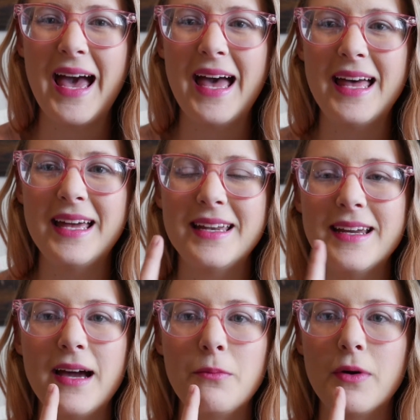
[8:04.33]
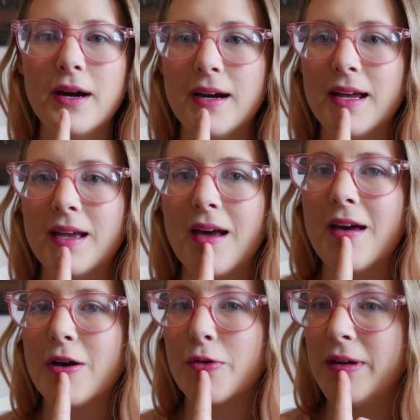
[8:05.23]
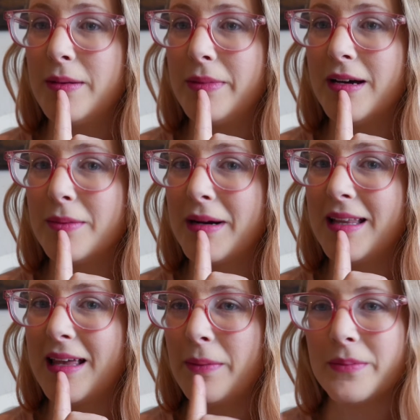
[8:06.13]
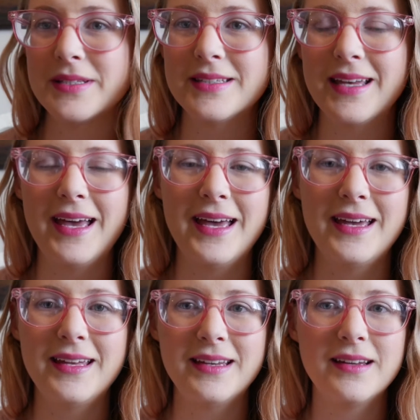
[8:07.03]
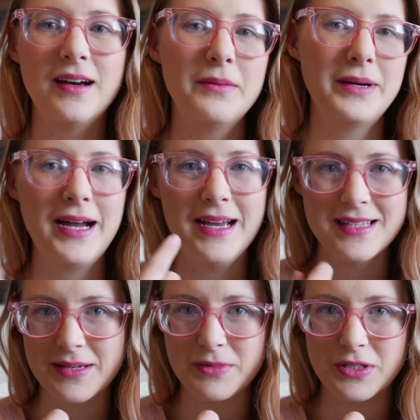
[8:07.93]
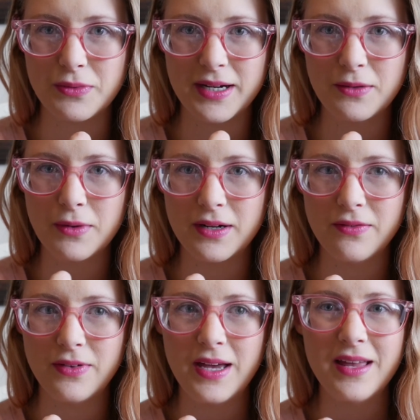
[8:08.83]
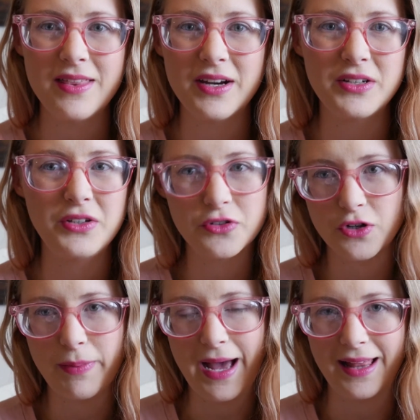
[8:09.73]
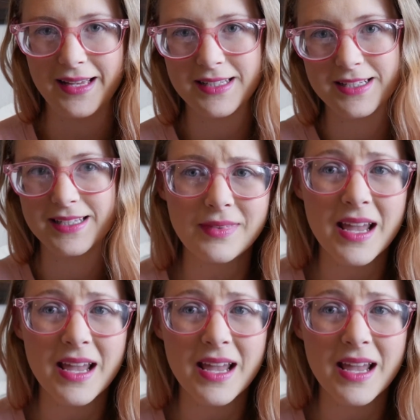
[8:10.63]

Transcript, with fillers: And I'm wearing Queen Bee on my lips and on my eyes I'm just wearing one of their neutral palettes.